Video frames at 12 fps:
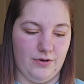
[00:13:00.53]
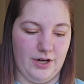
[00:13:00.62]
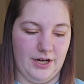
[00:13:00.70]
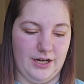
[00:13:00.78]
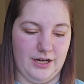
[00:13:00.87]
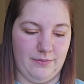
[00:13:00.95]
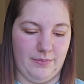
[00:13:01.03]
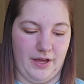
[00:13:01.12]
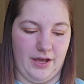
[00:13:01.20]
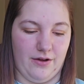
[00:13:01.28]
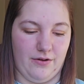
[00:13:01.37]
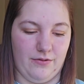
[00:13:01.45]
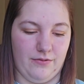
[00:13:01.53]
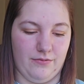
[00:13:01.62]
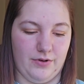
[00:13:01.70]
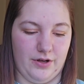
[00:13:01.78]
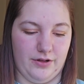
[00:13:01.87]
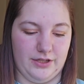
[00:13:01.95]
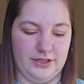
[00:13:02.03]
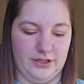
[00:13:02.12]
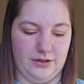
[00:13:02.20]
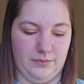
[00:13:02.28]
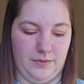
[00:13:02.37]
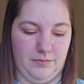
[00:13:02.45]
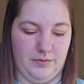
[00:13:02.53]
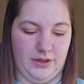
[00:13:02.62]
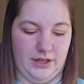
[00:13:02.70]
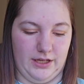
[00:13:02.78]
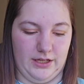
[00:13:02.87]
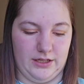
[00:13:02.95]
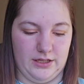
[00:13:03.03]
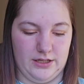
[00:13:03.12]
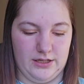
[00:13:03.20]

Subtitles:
worried about what all these other people think.